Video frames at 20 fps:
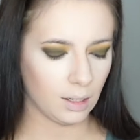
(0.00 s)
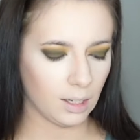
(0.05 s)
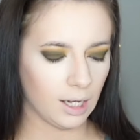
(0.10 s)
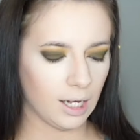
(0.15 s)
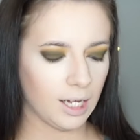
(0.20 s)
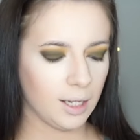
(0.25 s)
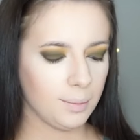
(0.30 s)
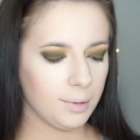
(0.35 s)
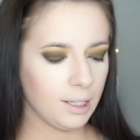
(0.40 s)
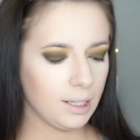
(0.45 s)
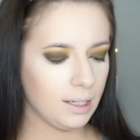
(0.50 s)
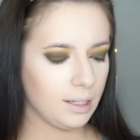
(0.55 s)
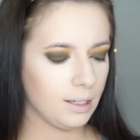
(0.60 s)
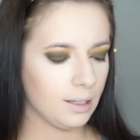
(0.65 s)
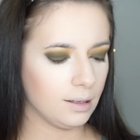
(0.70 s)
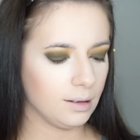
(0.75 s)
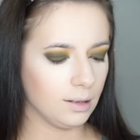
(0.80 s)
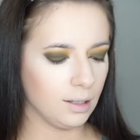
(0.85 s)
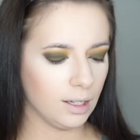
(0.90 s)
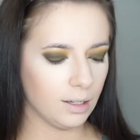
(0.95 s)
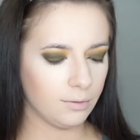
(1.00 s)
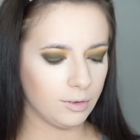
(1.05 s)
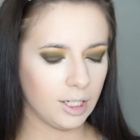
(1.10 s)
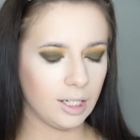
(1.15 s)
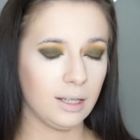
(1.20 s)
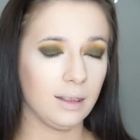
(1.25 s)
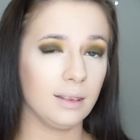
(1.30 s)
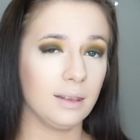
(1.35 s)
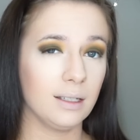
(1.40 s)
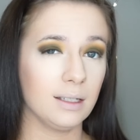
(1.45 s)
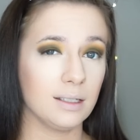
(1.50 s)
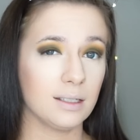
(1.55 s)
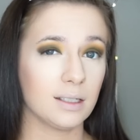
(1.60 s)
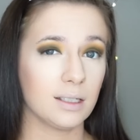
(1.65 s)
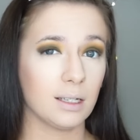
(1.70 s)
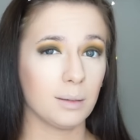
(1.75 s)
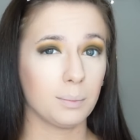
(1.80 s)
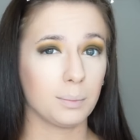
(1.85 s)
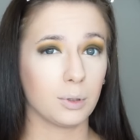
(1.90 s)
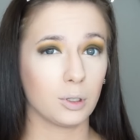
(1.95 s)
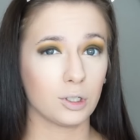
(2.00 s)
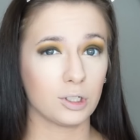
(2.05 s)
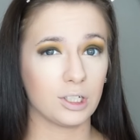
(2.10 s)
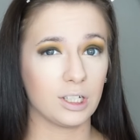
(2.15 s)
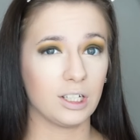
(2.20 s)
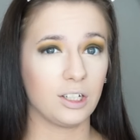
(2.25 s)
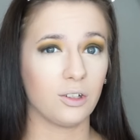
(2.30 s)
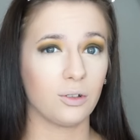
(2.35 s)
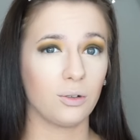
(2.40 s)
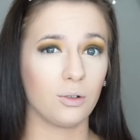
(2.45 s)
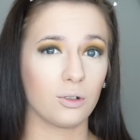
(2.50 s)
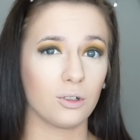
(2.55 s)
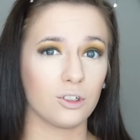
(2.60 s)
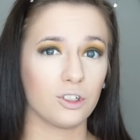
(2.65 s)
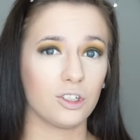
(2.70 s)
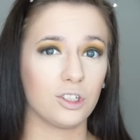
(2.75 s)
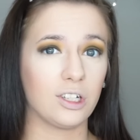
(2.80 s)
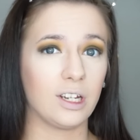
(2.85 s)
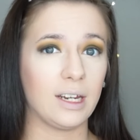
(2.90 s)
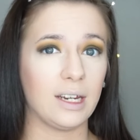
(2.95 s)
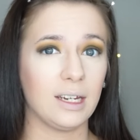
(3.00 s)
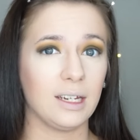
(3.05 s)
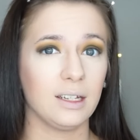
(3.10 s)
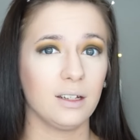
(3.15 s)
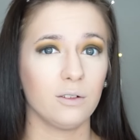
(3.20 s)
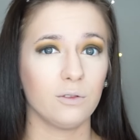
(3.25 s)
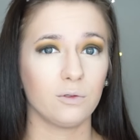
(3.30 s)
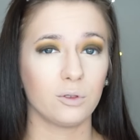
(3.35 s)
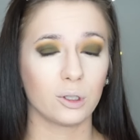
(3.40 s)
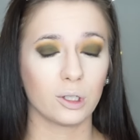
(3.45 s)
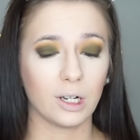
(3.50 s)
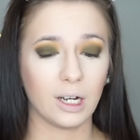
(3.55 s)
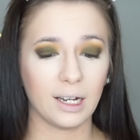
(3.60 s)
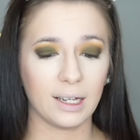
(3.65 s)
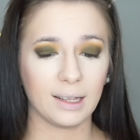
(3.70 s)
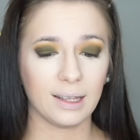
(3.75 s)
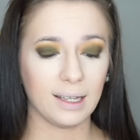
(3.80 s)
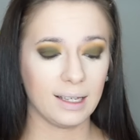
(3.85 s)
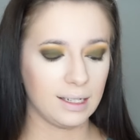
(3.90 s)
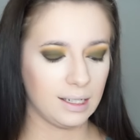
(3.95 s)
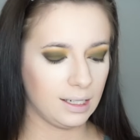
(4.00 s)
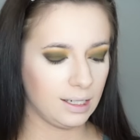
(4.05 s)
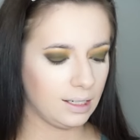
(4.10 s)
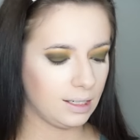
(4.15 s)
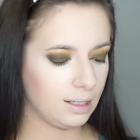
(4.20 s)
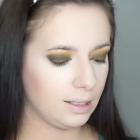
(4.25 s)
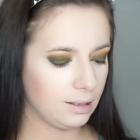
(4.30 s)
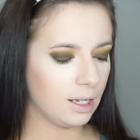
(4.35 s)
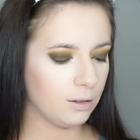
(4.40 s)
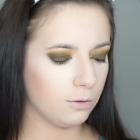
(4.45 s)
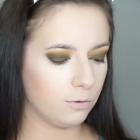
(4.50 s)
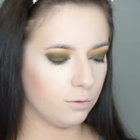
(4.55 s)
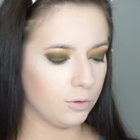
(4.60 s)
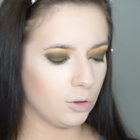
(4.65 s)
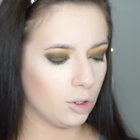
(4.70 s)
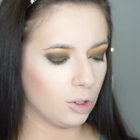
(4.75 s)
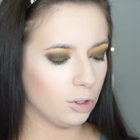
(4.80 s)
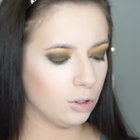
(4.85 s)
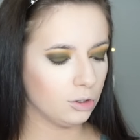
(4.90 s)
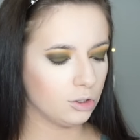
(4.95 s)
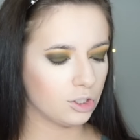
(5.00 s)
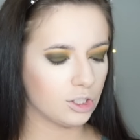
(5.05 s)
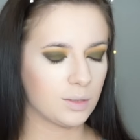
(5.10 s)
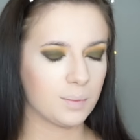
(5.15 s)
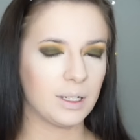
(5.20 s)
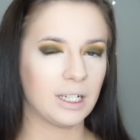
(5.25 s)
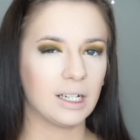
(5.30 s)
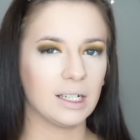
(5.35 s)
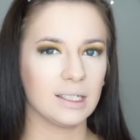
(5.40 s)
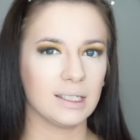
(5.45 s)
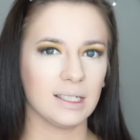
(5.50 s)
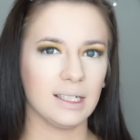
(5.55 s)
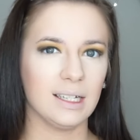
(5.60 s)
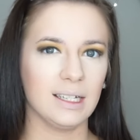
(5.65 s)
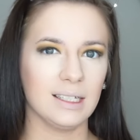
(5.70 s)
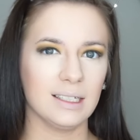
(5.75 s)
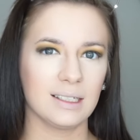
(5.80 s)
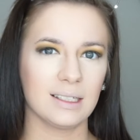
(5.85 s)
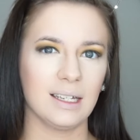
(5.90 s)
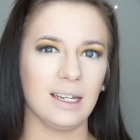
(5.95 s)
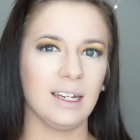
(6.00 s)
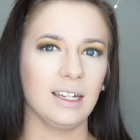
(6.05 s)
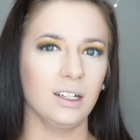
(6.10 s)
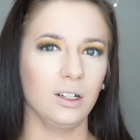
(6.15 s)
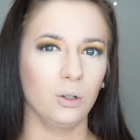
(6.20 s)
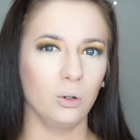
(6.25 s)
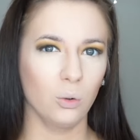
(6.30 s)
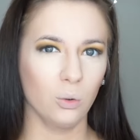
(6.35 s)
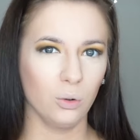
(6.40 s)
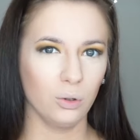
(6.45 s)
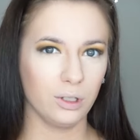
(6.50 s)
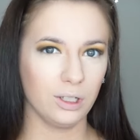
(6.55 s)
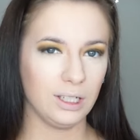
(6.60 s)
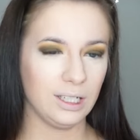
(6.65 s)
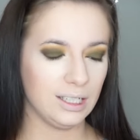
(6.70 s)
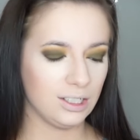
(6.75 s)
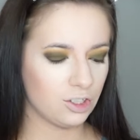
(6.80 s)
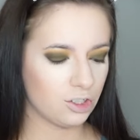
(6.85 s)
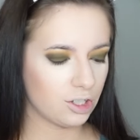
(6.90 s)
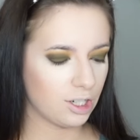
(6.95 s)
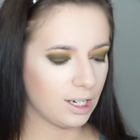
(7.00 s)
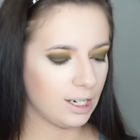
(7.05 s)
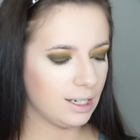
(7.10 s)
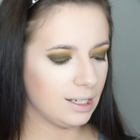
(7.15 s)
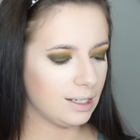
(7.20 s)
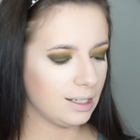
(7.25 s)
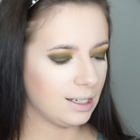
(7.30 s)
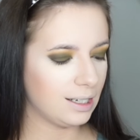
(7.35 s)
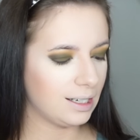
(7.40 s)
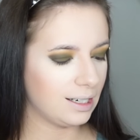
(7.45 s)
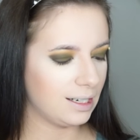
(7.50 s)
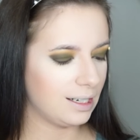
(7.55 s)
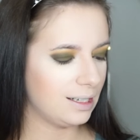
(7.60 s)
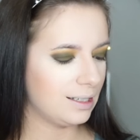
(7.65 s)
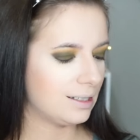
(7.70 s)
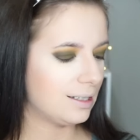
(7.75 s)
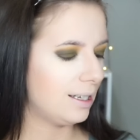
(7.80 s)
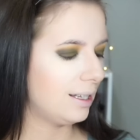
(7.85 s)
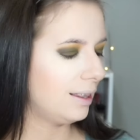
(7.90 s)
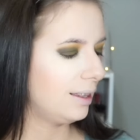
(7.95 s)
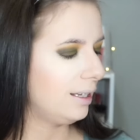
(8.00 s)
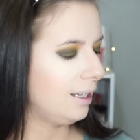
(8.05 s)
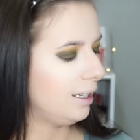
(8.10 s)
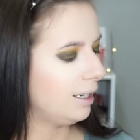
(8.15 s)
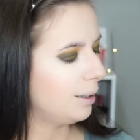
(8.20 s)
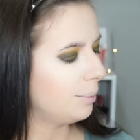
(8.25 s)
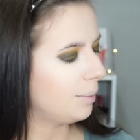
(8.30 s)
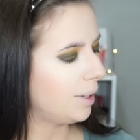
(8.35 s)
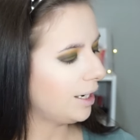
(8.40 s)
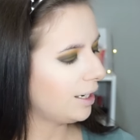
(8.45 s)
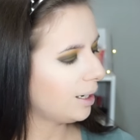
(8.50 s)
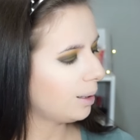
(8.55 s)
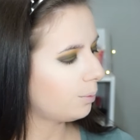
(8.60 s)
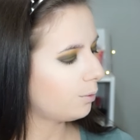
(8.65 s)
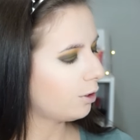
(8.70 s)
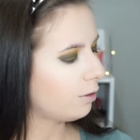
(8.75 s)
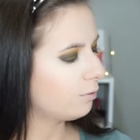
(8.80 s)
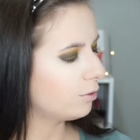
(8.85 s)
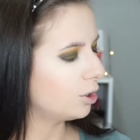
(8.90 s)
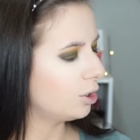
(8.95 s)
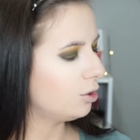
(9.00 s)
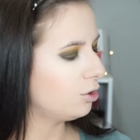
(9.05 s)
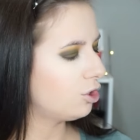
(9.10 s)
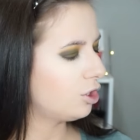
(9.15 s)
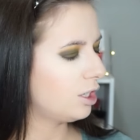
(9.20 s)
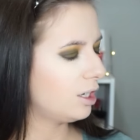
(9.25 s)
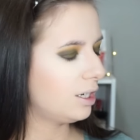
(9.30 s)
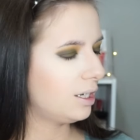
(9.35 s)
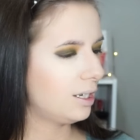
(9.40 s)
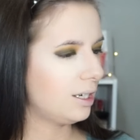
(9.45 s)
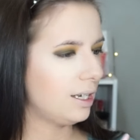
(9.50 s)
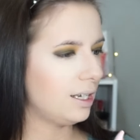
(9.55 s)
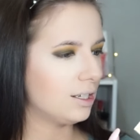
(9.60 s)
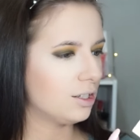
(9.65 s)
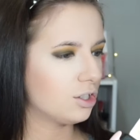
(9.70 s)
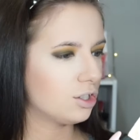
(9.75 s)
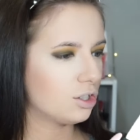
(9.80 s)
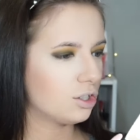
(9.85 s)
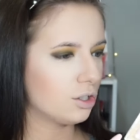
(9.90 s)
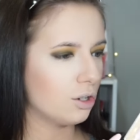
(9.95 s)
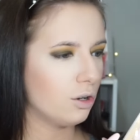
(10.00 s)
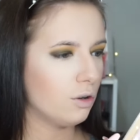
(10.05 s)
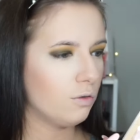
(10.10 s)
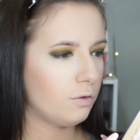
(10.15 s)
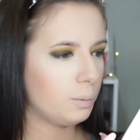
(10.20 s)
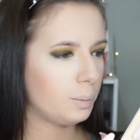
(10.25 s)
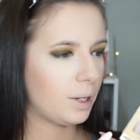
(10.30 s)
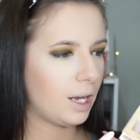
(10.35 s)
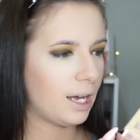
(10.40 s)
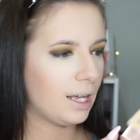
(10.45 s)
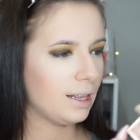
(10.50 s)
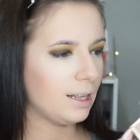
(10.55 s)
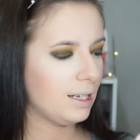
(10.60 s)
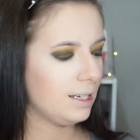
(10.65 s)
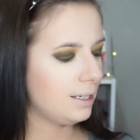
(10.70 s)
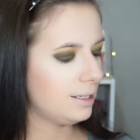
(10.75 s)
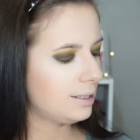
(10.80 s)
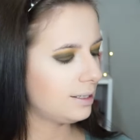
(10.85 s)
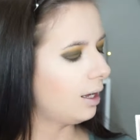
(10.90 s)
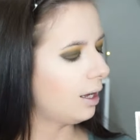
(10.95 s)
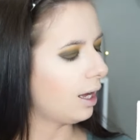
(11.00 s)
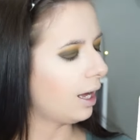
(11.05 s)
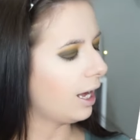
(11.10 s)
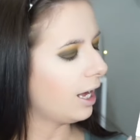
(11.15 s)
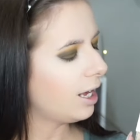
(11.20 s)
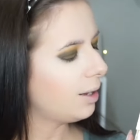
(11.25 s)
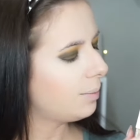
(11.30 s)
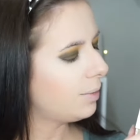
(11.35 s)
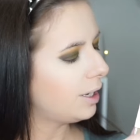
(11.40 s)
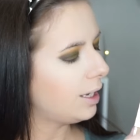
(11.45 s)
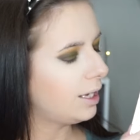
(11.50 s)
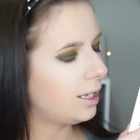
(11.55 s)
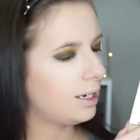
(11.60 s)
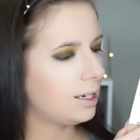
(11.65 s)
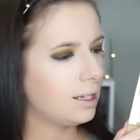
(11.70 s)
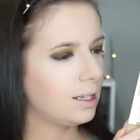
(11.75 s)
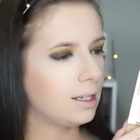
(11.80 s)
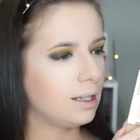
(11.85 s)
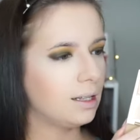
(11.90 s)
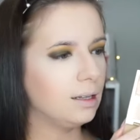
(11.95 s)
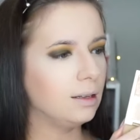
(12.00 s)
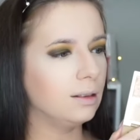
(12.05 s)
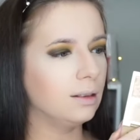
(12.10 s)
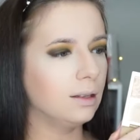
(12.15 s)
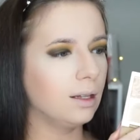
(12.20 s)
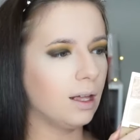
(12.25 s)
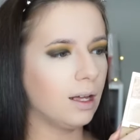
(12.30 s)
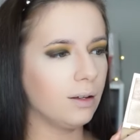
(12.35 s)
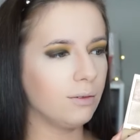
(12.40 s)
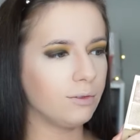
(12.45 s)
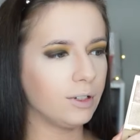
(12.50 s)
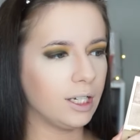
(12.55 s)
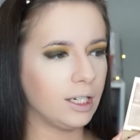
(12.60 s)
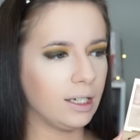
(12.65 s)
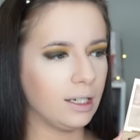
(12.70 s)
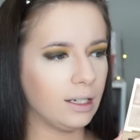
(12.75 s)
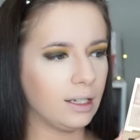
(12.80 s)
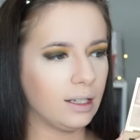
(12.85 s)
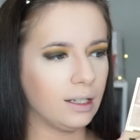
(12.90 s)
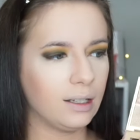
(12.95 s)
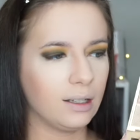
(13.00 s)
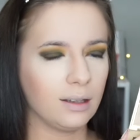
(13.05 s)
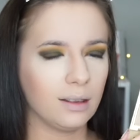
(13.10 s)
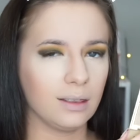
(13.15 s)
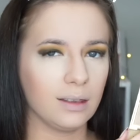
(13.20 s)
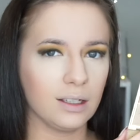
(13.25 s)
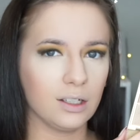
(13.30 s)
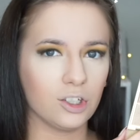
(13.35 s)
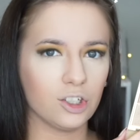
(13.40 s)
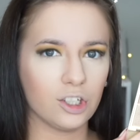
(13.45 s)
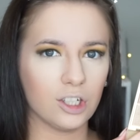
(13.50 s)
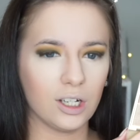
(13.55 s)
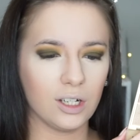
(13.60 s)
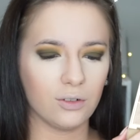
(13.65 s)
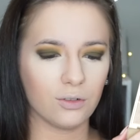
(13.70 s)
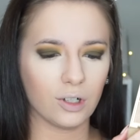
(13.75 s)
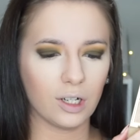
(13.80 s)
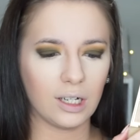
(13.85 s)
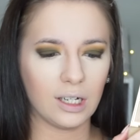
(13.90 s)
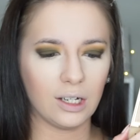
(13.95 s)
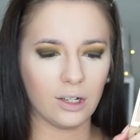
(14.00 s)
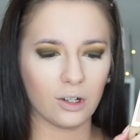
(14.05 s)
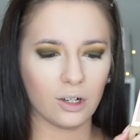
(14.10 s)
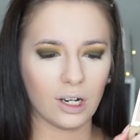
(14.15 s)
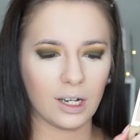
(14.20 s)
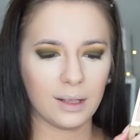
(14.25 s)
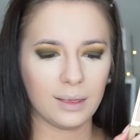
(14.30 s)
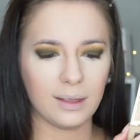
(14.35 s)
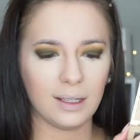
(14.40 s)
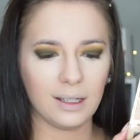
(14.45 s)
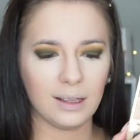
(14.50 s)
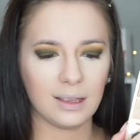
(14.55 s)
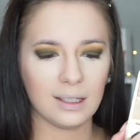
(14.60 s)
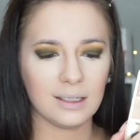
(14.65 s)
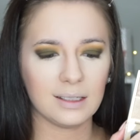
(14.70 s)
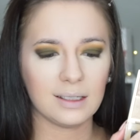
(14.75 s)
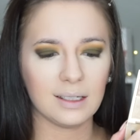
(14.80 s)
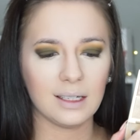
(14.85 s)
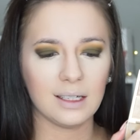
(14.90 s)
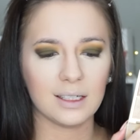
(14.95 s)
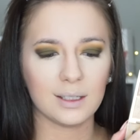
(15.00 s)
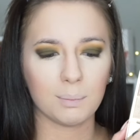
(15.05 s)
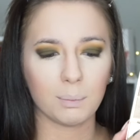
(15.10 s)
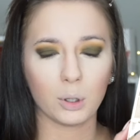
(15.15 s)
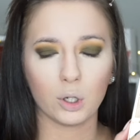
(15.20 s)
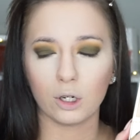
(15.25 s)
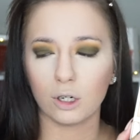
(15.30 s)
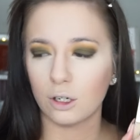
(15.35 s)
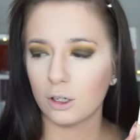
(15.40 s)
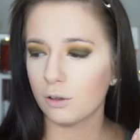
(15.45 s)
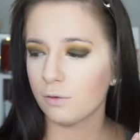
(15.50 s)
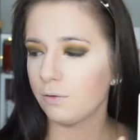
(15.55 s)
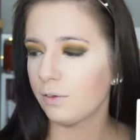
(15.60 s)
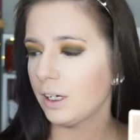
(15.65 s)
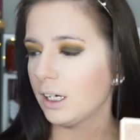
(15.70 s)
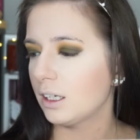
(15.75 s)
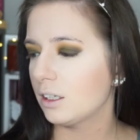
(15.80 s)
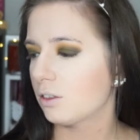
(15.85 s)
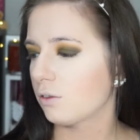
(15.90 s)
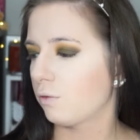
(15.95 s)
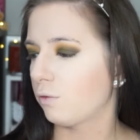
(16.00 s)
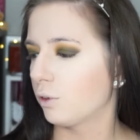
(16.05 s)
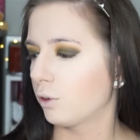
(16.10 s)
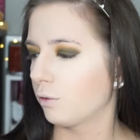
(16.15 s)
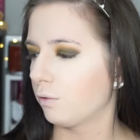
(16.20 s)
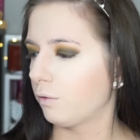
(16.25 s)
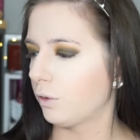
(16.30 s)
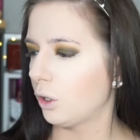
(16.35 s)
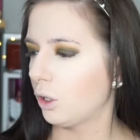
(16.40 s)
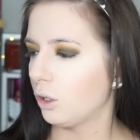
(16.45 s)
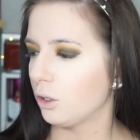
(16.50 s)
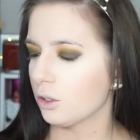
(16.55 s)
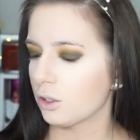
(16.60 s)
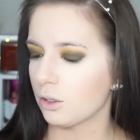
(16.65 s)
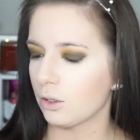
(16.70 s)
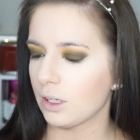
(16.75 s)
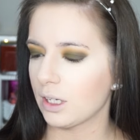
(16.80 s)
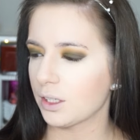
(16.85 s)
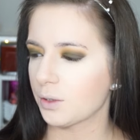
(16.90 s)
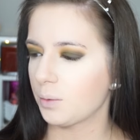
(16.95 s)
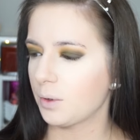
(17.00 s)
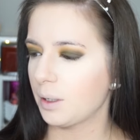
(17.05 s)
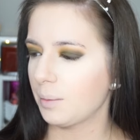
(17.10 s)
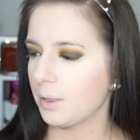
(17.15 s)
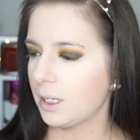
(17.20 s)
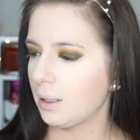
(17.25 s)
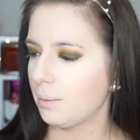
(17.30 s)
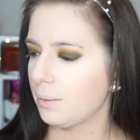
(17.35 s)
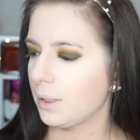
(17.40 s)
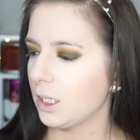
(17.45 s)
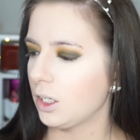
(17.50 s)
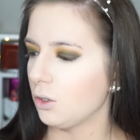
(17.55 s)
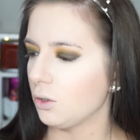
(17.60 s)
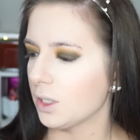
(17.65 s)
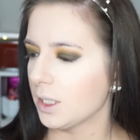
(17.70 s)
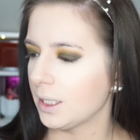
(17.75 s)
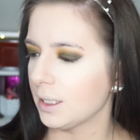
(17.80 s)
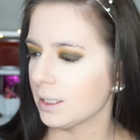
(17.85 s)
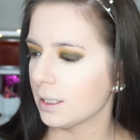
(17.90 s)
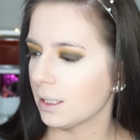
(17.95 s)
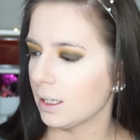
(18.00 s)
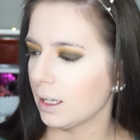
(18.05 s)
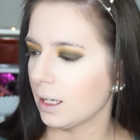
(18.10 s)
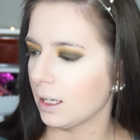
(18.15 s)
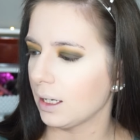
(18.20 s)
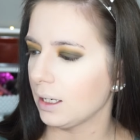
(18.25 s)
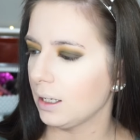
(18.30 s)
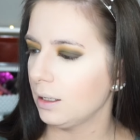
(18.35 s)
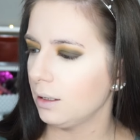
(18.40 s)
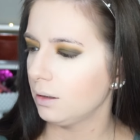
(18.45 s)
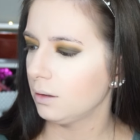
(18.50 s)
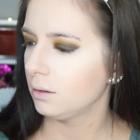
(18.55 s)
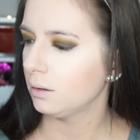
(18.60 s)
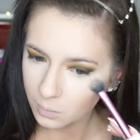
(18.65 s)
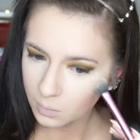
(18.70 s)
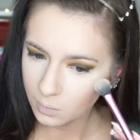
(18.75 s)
I've been loving this particular shade for highlighting in fall just because it is a goldeny shade. It is in the Makeup Revolution and Soph palette. I have been loving this shade right here. I think this is perfect for fall, so that's what I'm going to be using today.